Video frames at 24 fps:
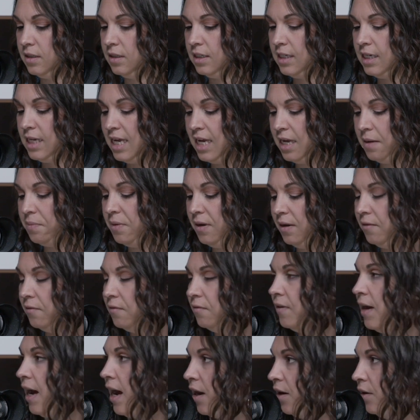keeping
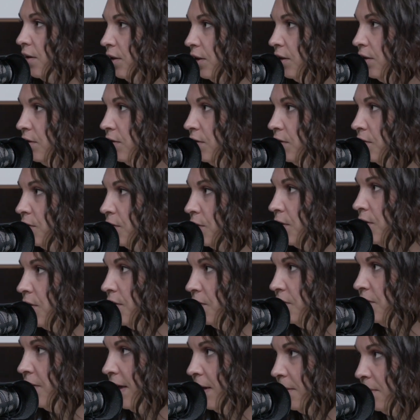value for the
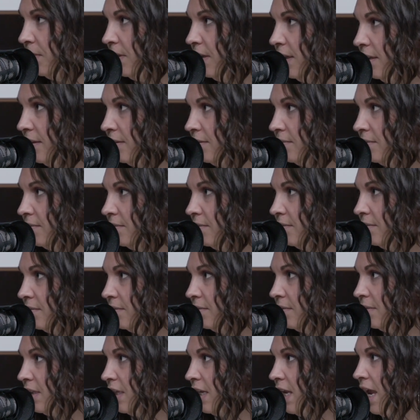family. Yeah.
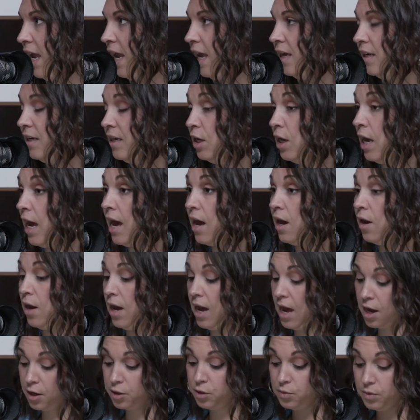And how,
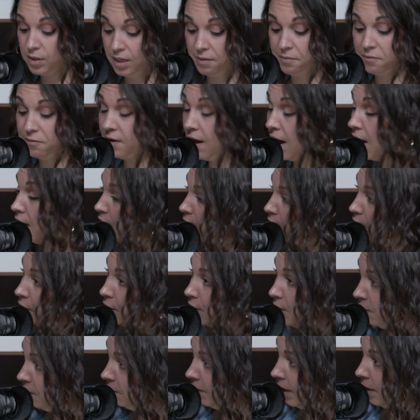how you keep value for
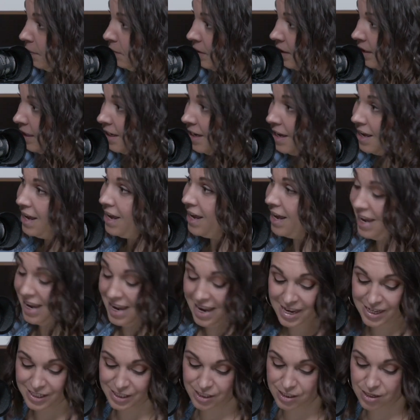the family
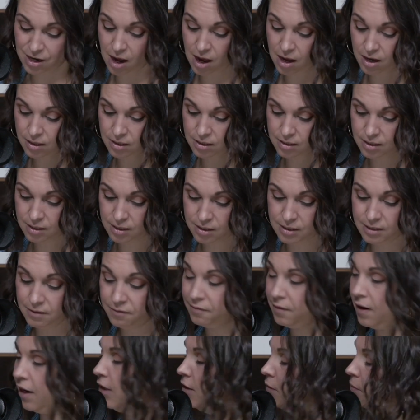is not
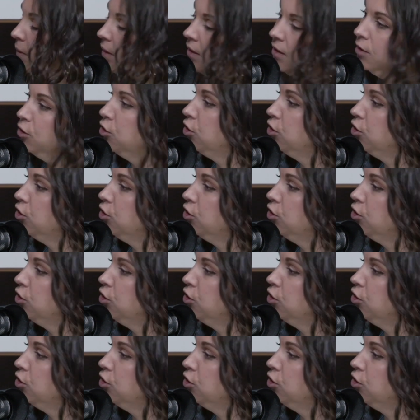defined by the